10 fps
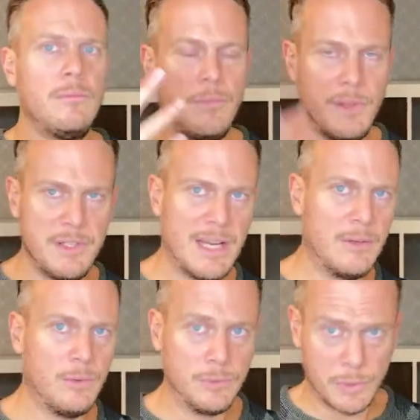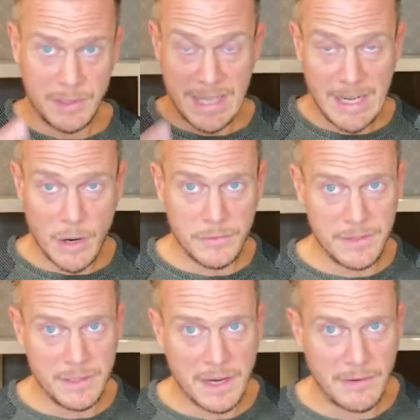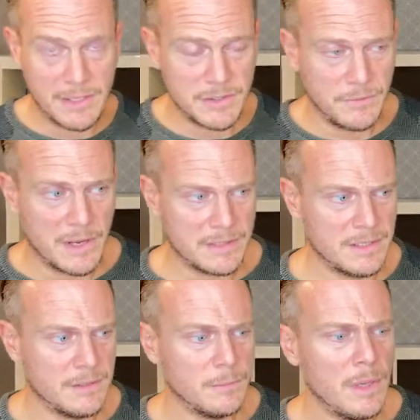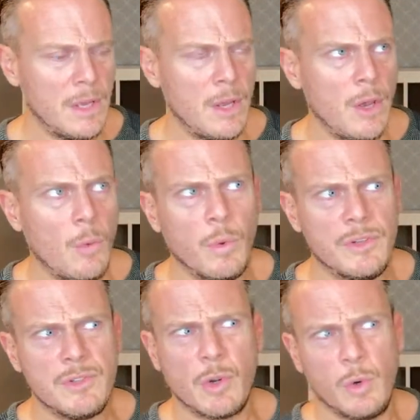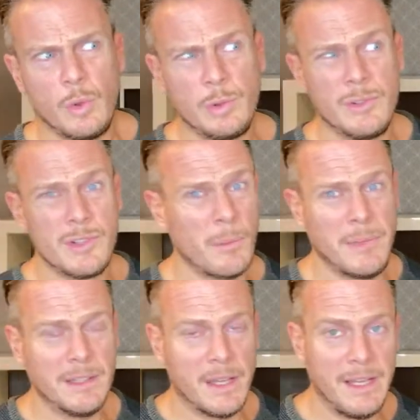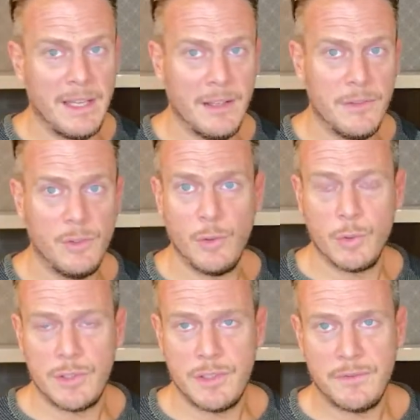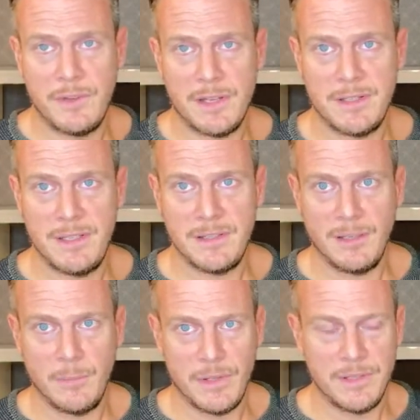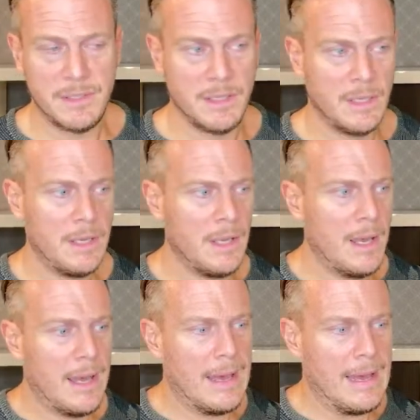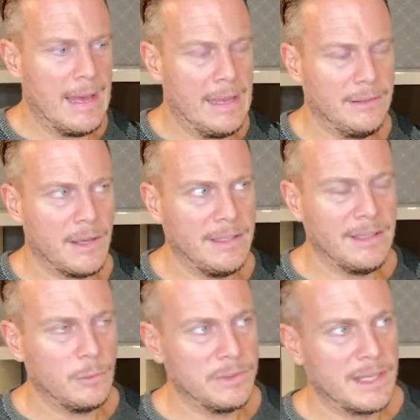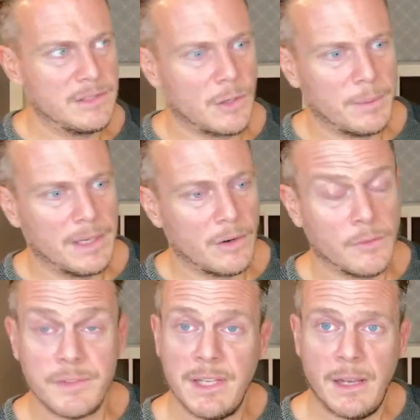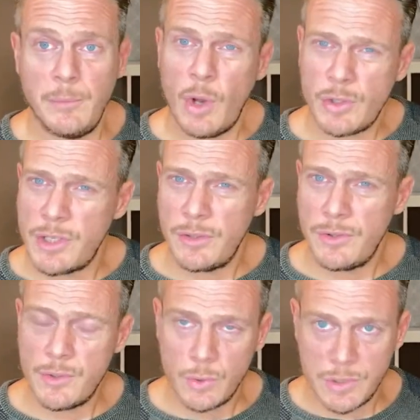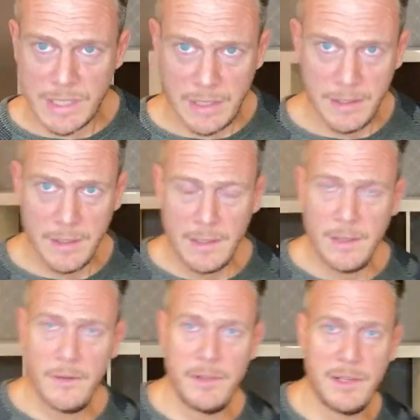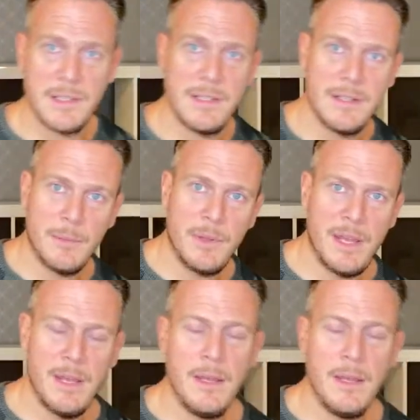the channel sort of take off in the direction of narcissism was called something like The Daughters of Narcissistic Mothers, and I dealt with that topic. Obviously, I'm not the daughter of a narcissistic mother,